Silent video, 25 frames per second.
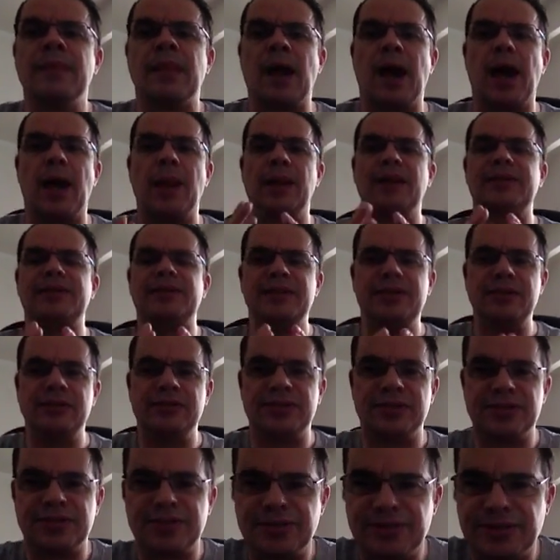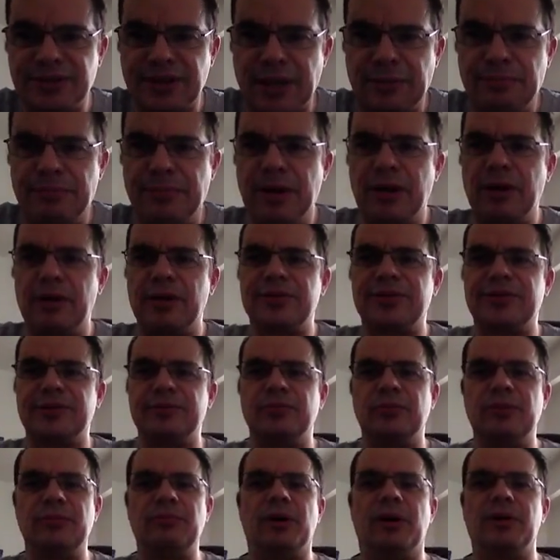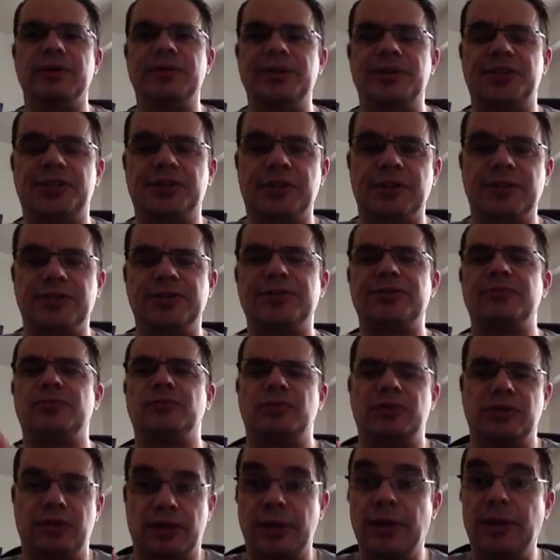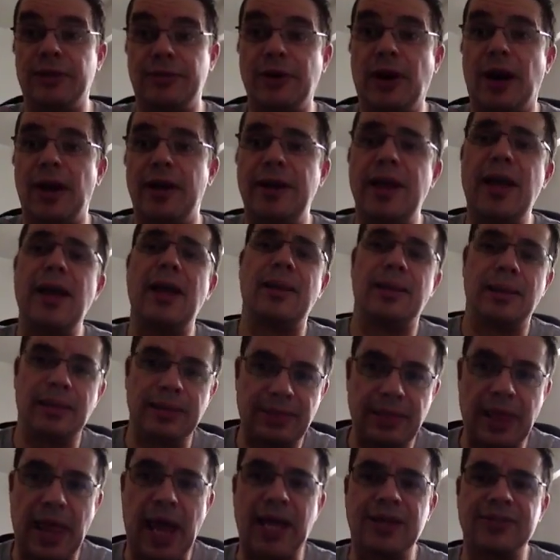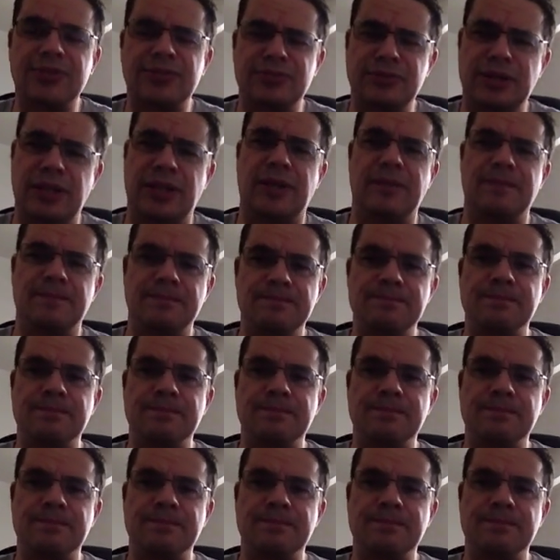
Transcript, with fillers: I like to use this as a comparison with multicharts.net last week.